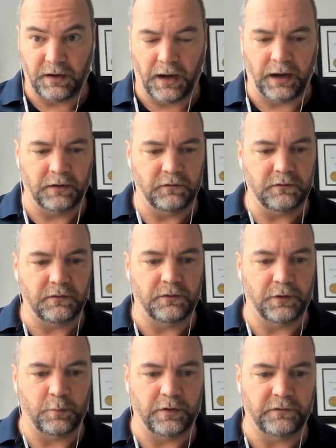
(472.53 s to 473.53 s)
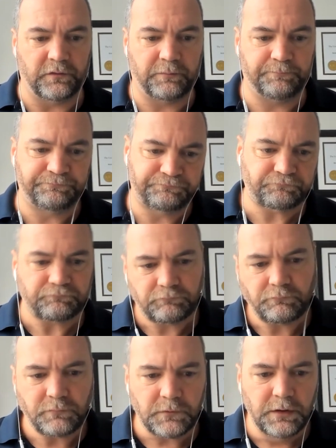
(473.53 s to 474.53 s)
And there was
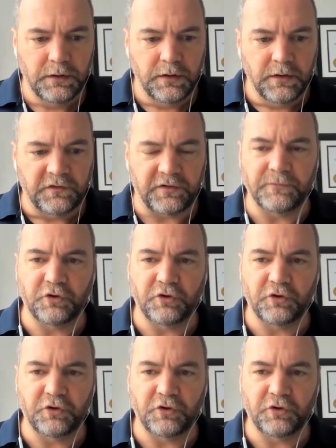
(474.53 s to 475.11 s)
some